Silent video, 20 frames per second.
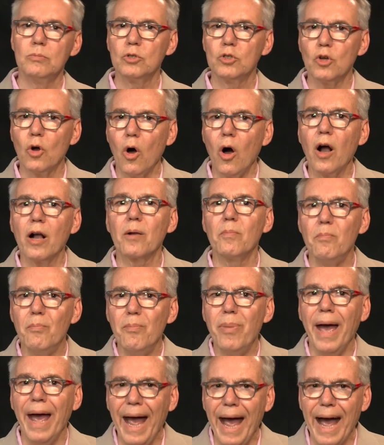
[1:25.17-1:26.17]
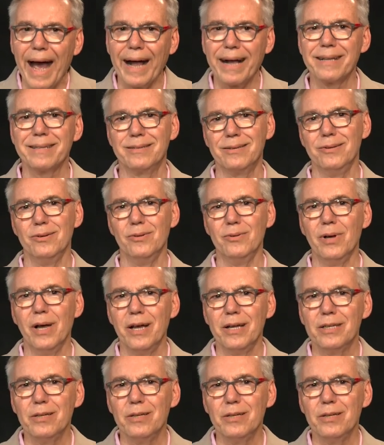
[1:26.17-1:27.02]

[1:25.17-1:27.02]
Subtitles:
talk back, to